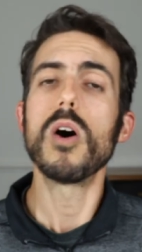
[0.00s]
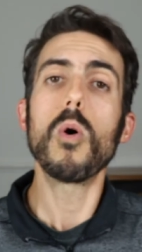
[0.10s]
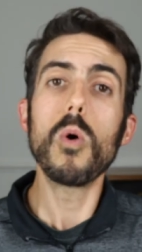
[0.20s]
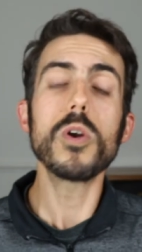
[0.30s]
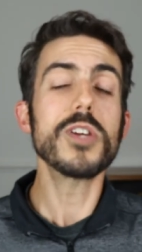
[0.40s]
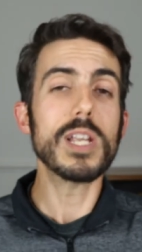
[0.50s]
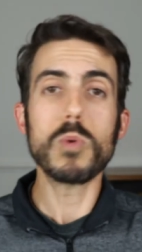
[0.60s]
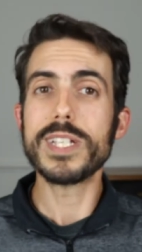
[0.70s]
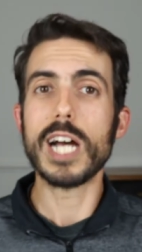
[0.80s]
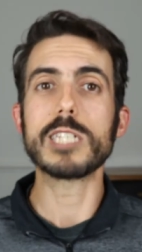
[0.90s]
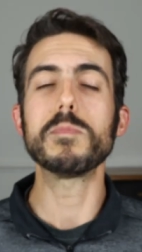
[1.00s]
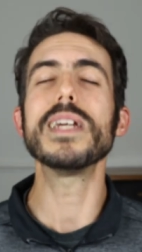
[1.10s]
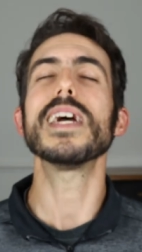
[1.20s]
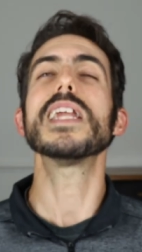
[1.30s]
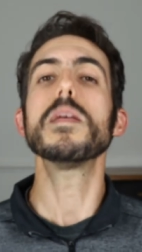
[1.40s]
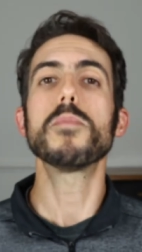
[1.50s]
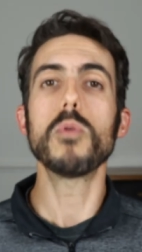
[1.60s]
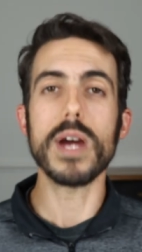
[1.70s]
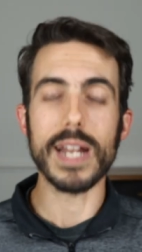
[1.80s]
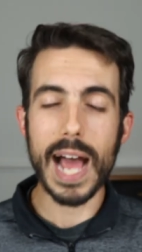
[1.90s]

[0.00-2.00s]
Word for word: or you can reach out to me at any point.